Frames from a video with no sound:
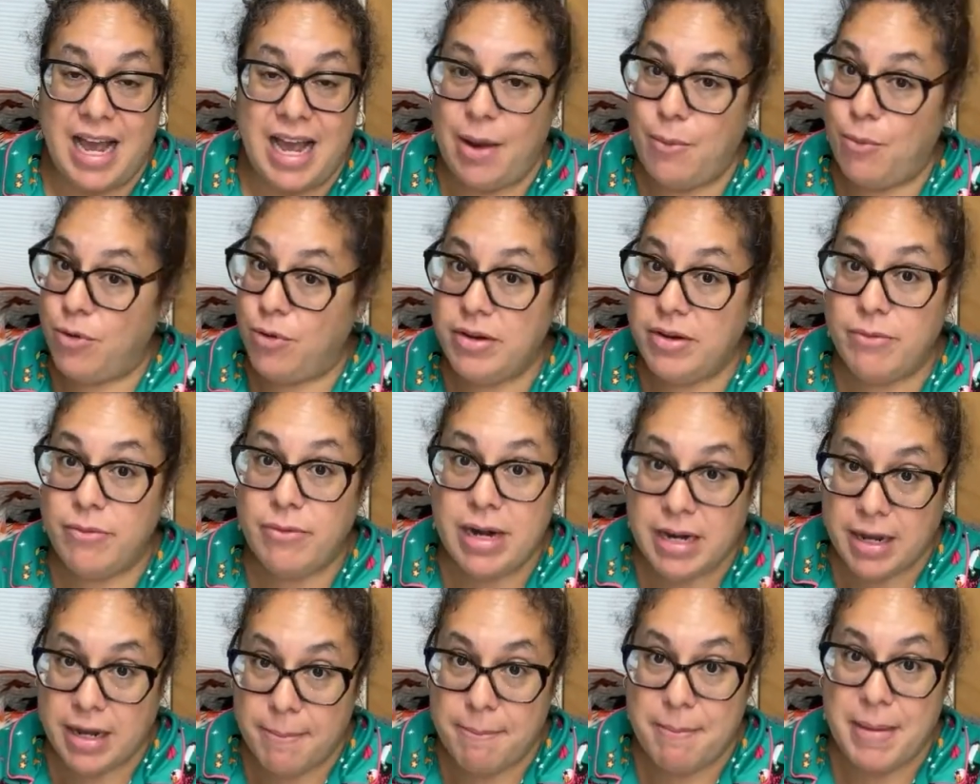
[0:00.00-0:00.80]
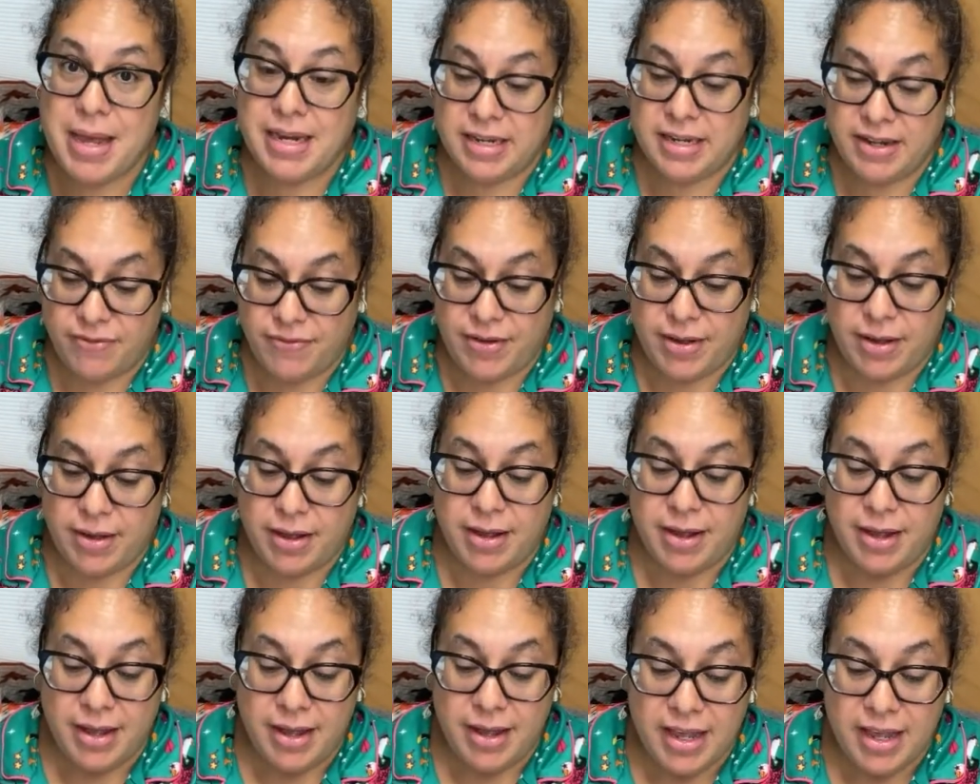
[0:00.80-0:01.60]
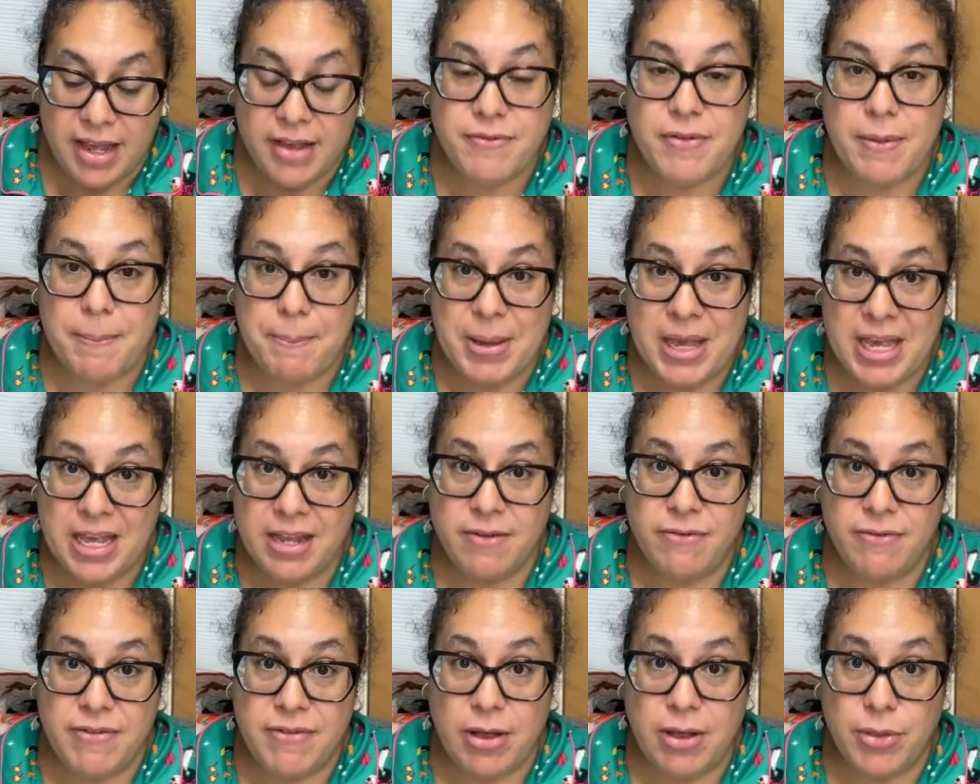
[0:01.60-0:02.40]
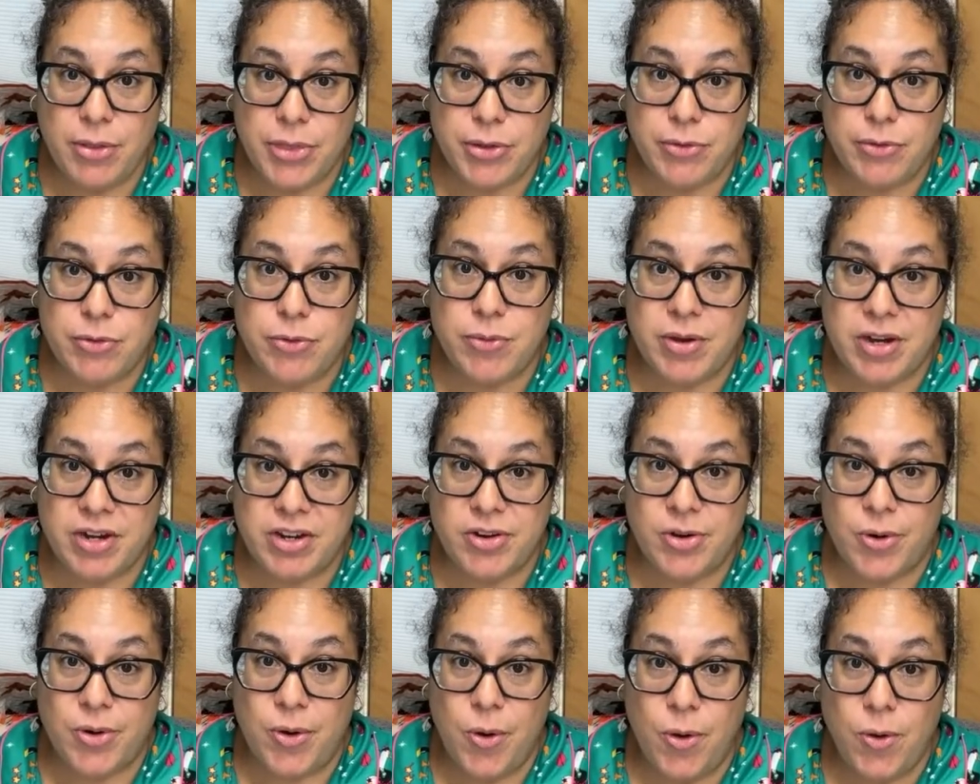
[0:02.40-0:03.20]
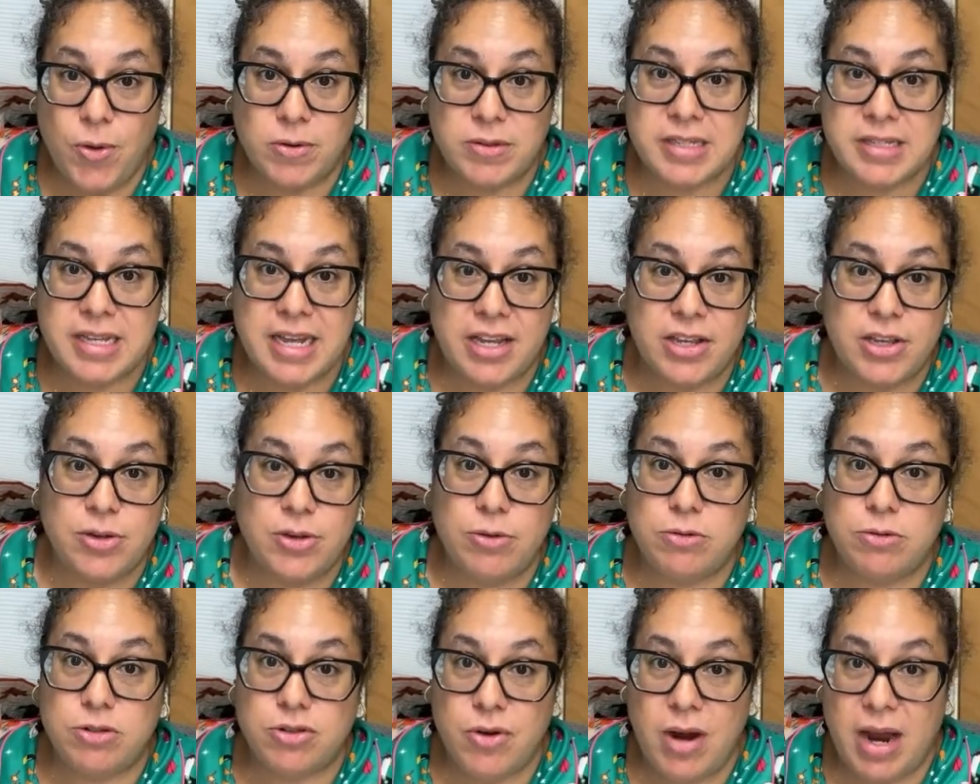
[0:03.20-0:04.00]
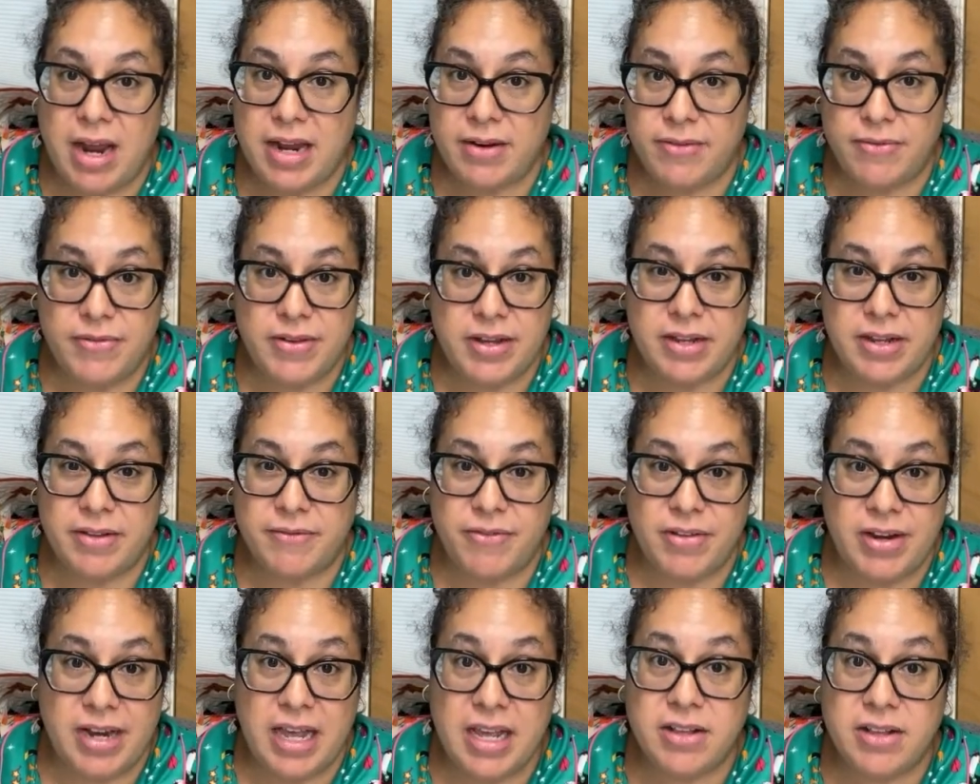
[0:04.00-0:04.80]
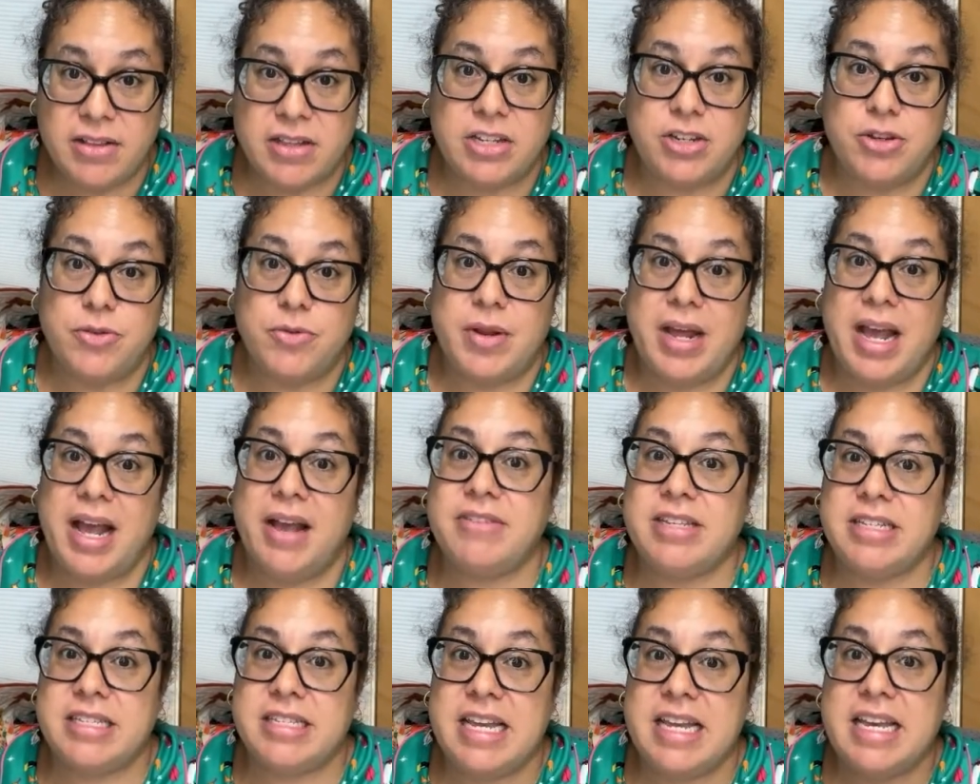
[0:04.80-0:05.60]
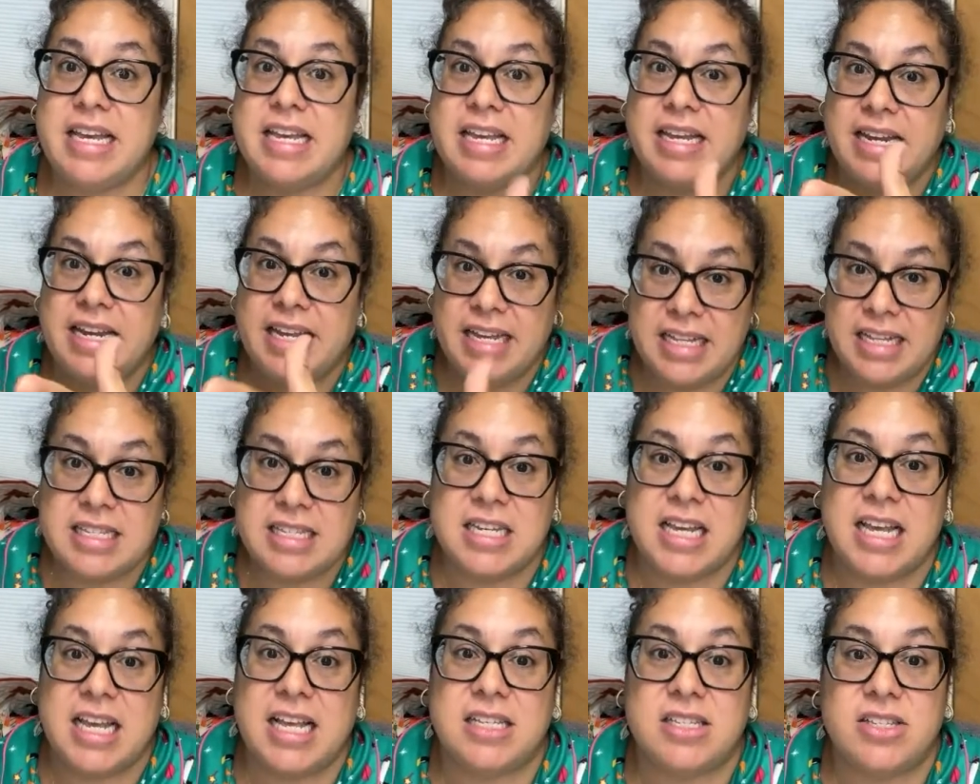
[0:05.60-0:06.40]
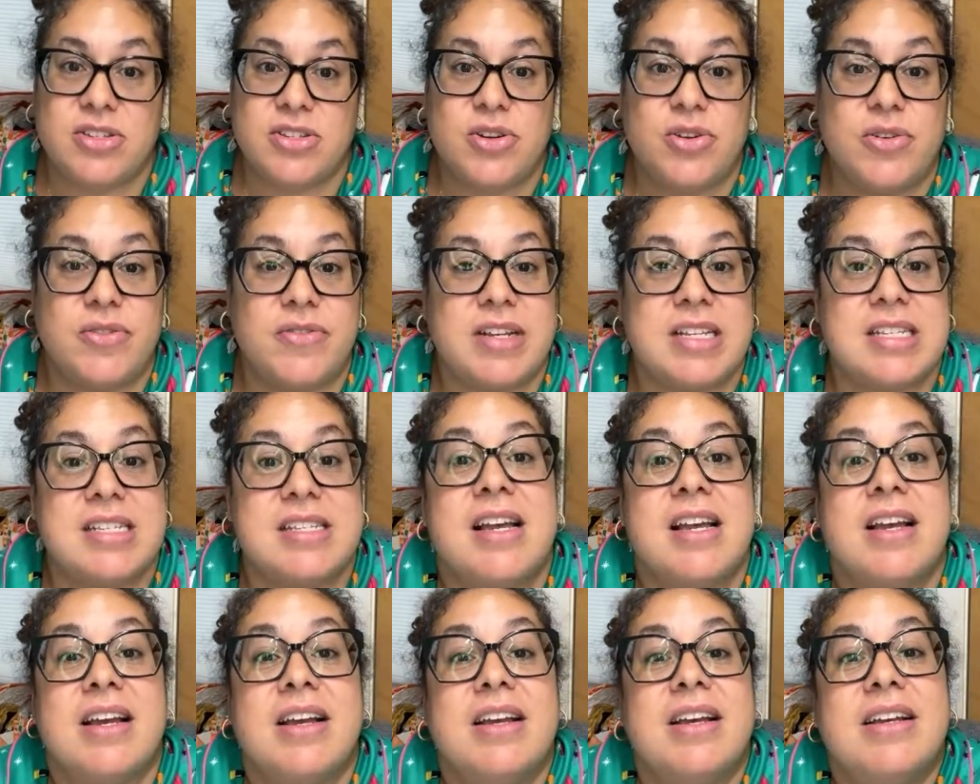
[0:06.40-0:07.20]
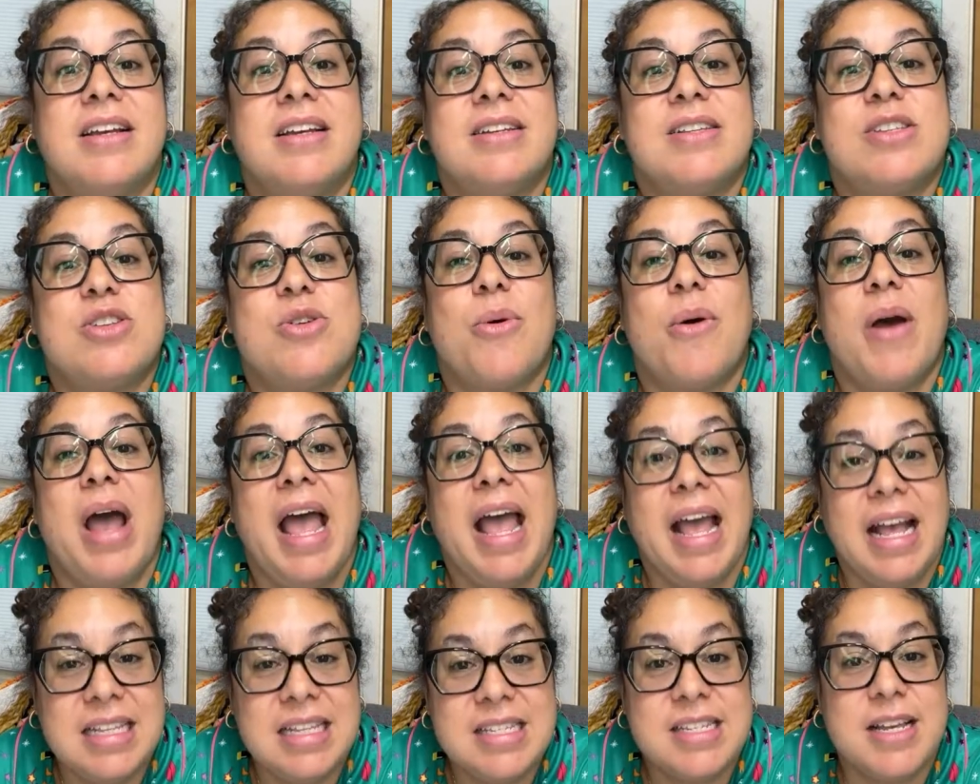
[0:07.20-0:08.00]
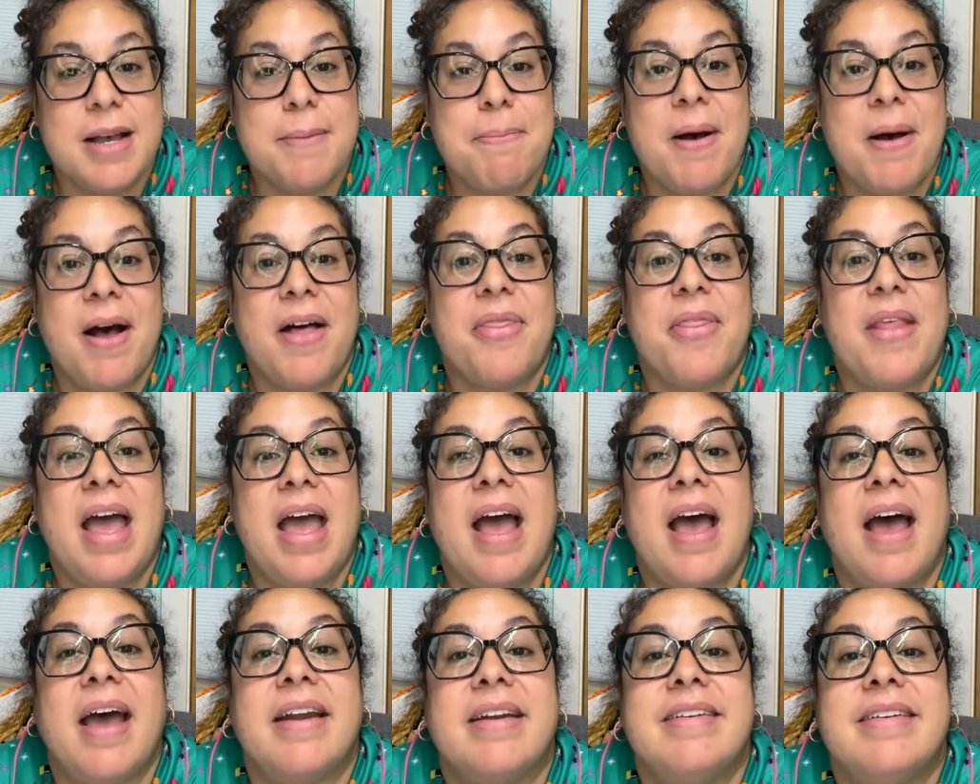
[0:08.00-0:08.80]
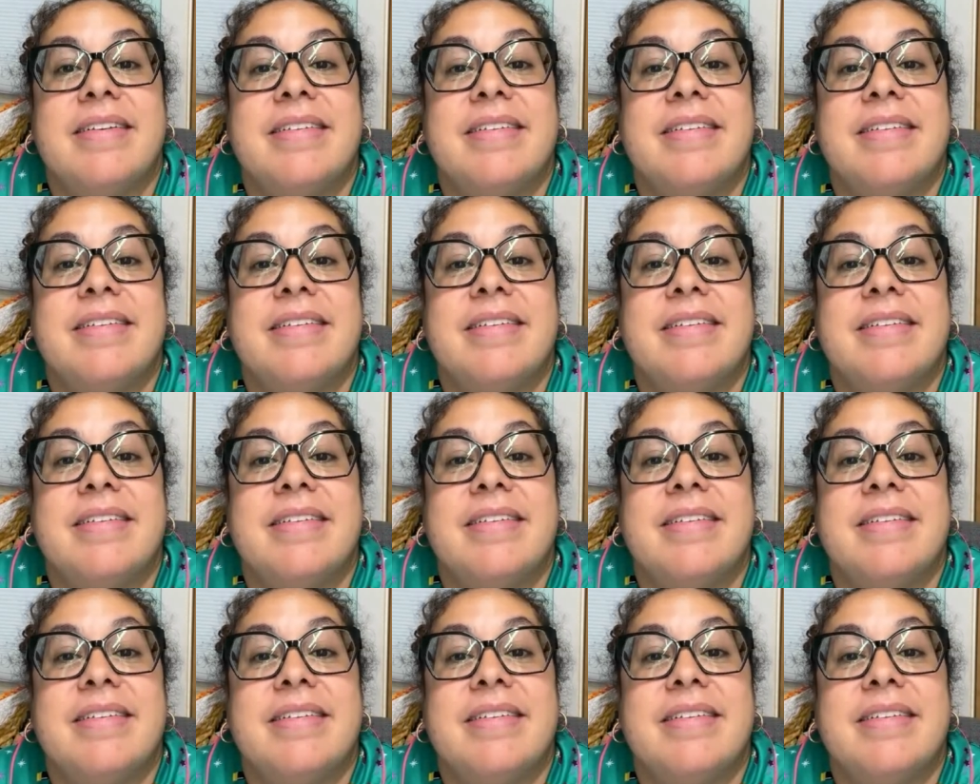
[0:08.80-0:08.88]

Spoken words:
I wouldn't recommend if a pin fell through one of your holes that you try to finagle it. You'd have to take it in to get service. So heads up on that.